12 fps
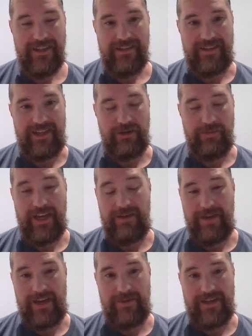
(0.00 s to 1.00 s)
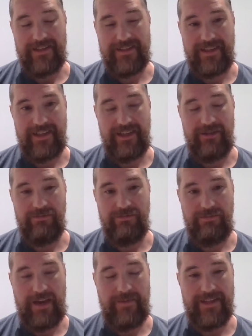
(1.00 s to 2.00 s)
Hey, maybe it's a
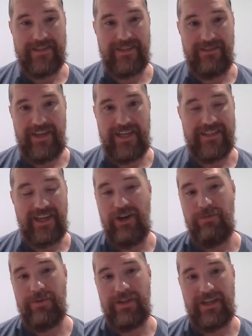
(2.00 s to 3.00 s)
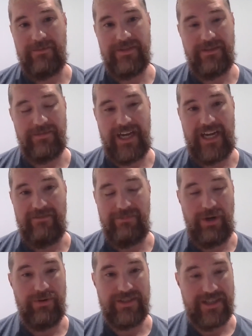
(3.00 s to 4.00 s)
link to open up some kind of
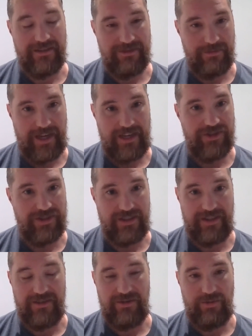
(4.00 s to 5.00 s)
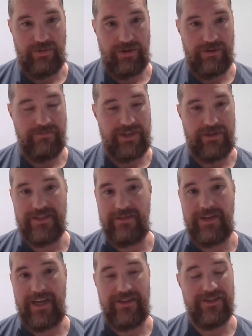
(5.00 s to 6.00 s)
bonus information, or
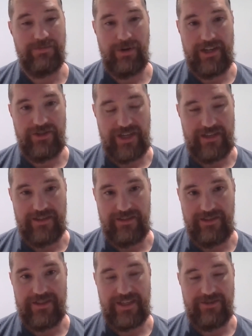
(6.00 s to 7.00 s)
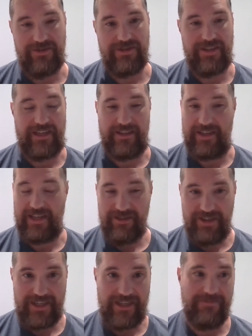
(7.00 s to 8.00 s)
some kind of spreadsheet that looks interesting, and then they
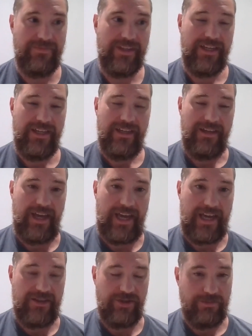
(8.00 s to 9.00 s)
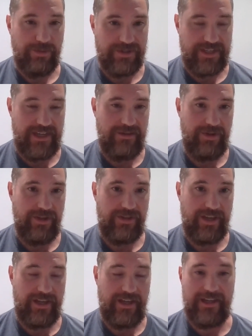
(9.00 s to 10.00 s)
click it, and they're presented
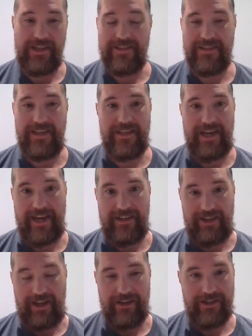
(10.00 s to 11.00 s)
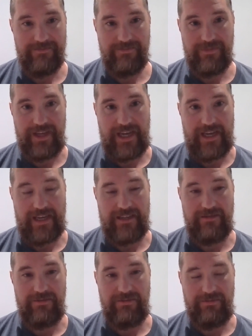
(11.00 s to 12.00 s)
with a consent dialog,
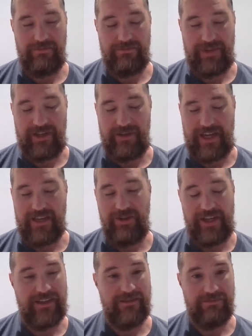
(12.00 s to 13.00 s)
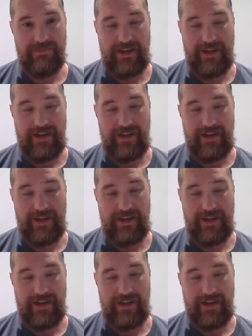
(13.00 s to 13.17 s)
and they click.